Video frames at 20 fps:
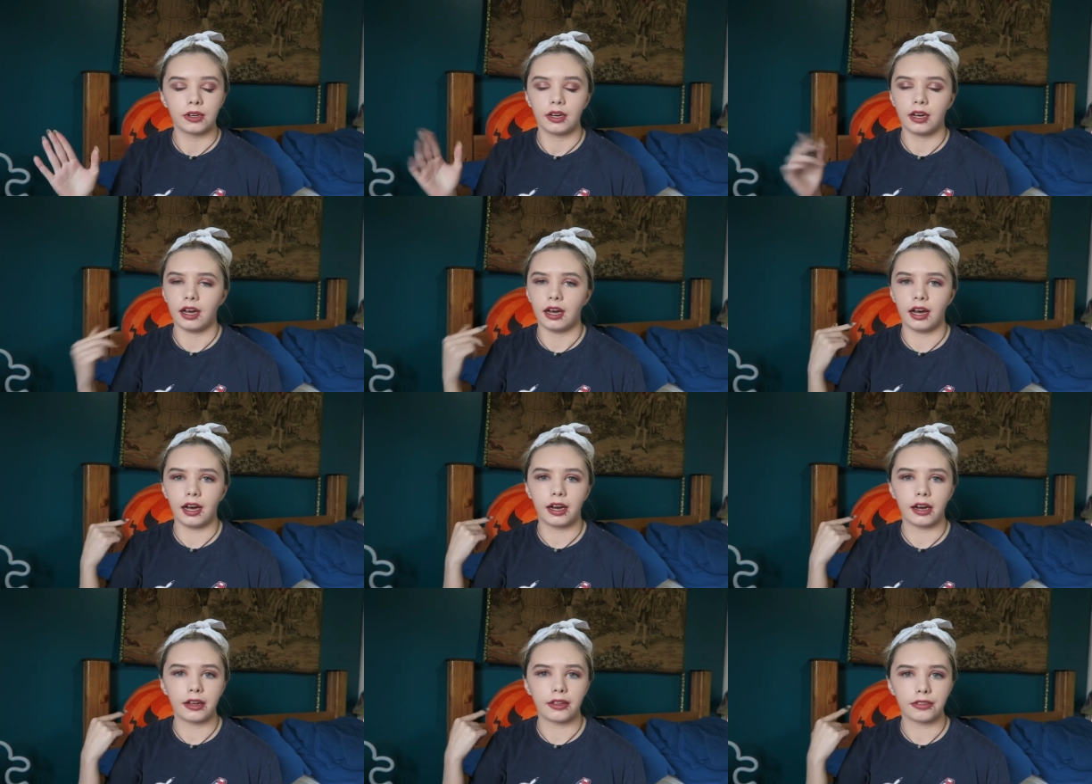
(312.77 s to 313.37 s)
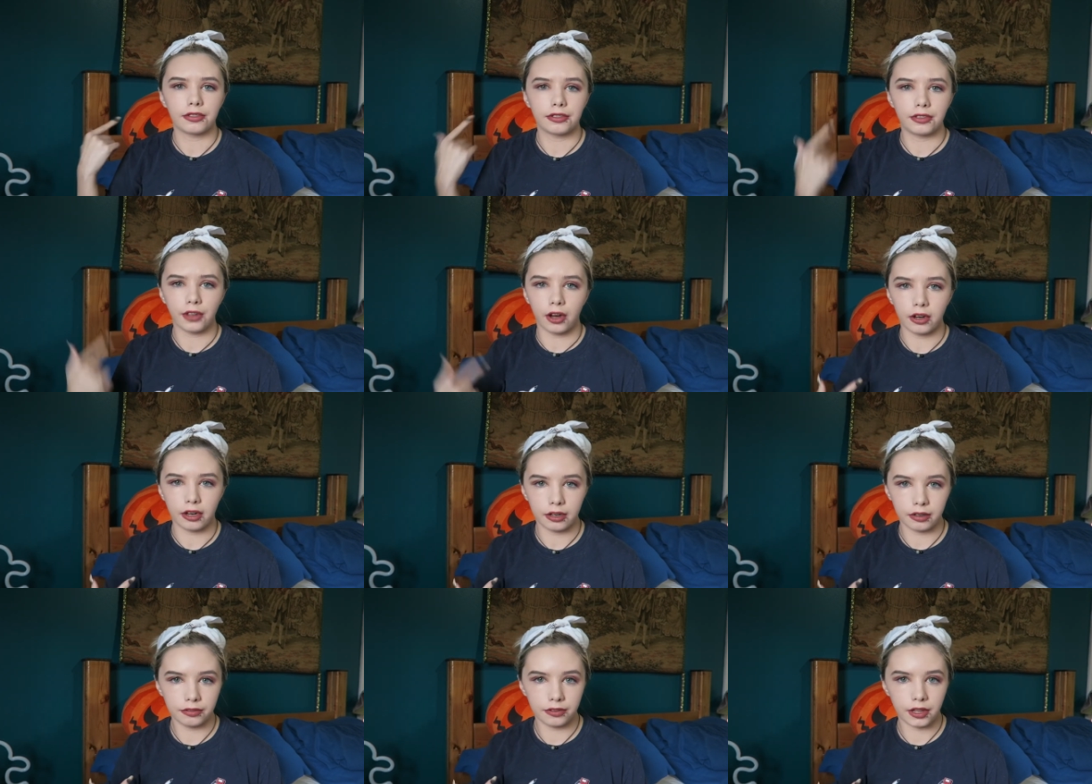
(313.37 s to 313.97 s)
I
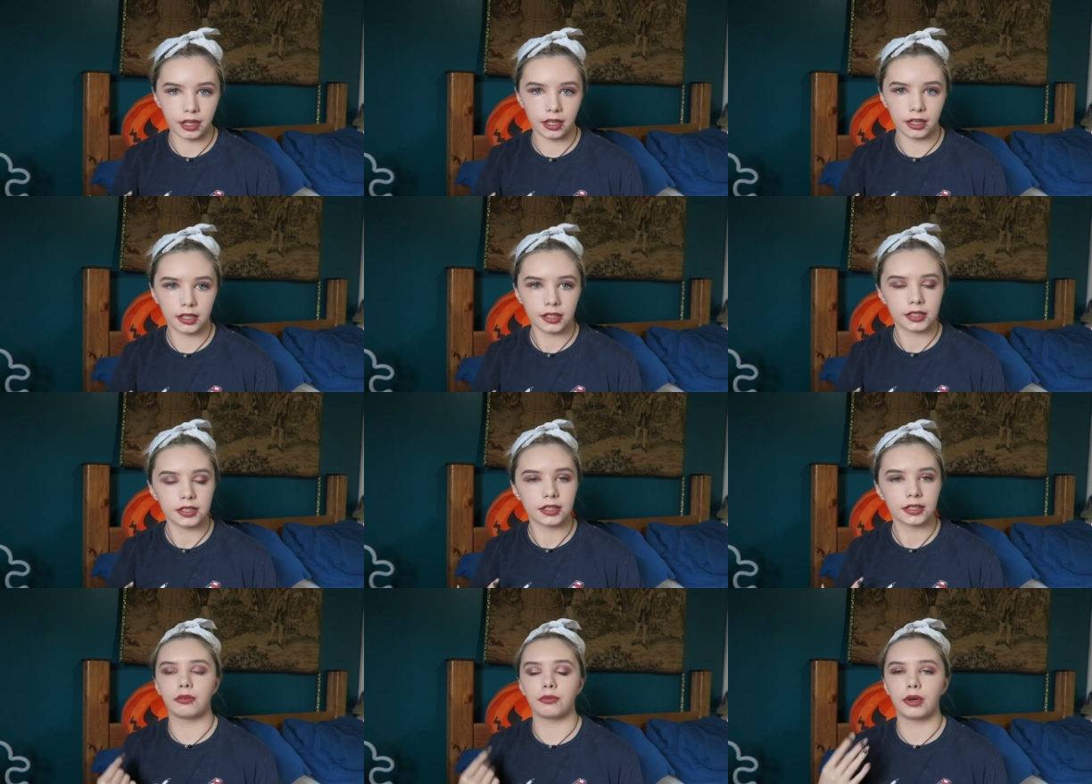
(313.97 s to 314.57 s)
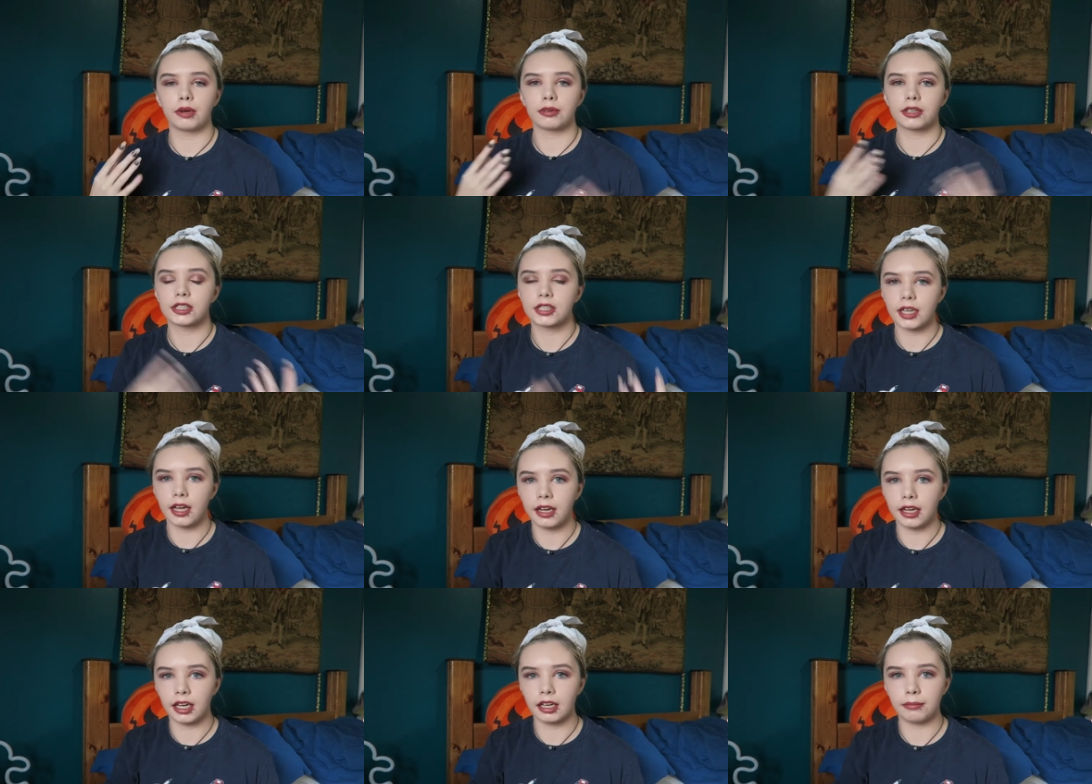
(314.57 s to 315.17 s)
thought of this. We were
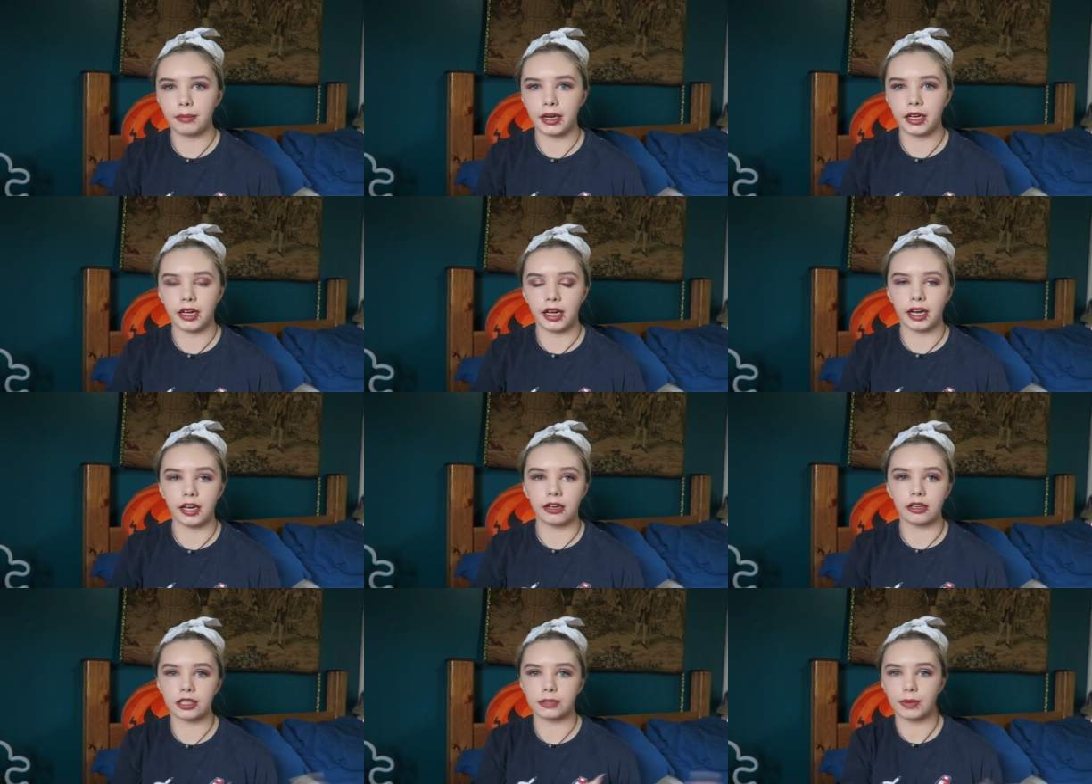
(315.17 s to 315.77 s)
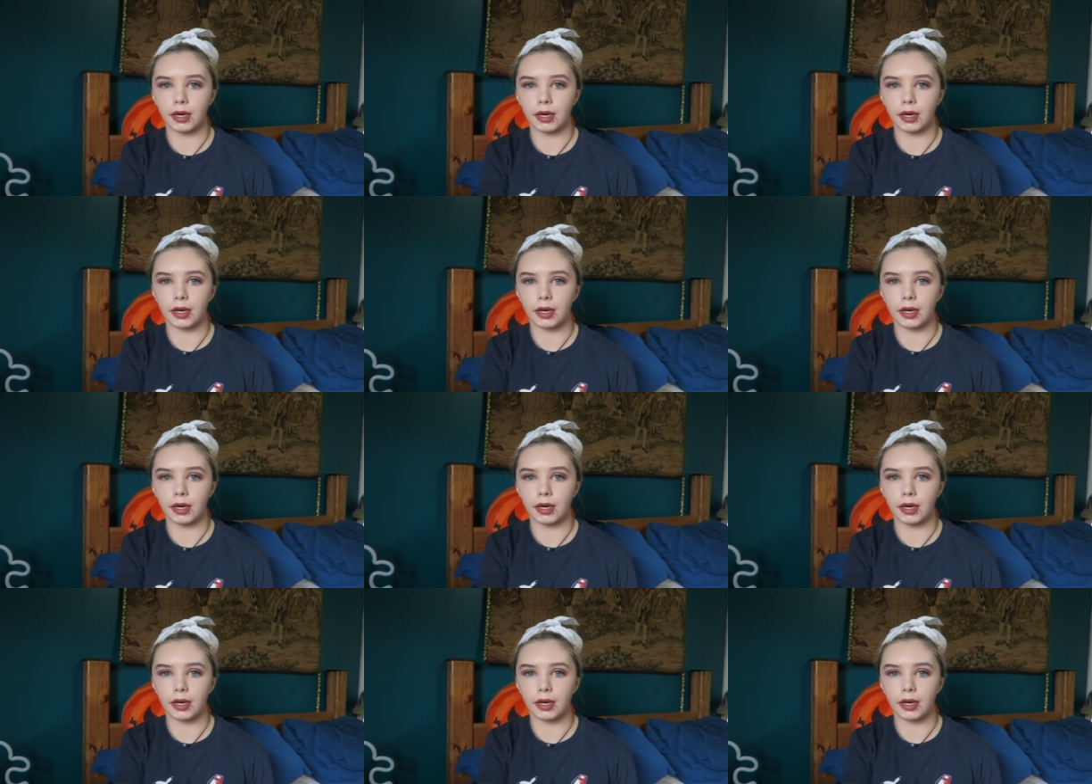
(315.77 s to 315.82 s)
sitting in my house.